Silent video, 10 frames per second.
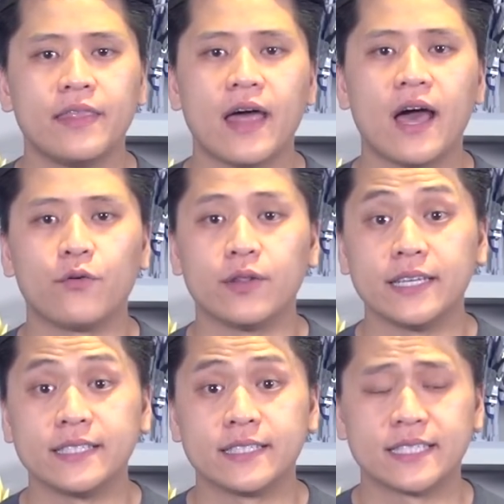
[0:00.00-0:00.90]
that
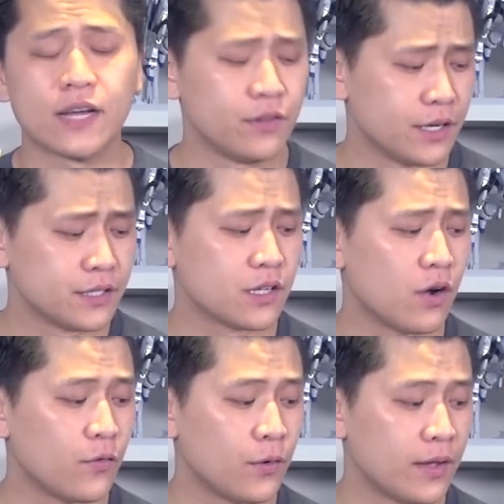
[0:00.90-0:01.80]
released several years
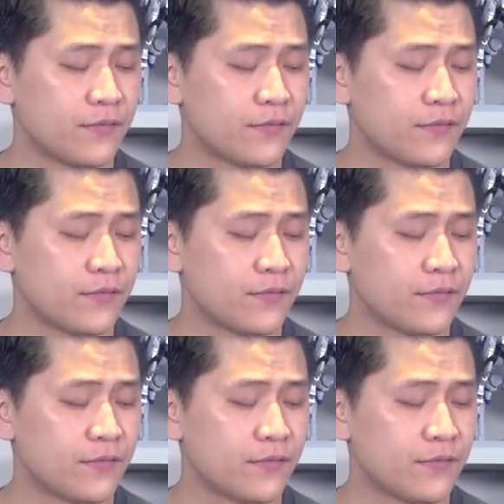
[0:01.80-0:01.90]
ago.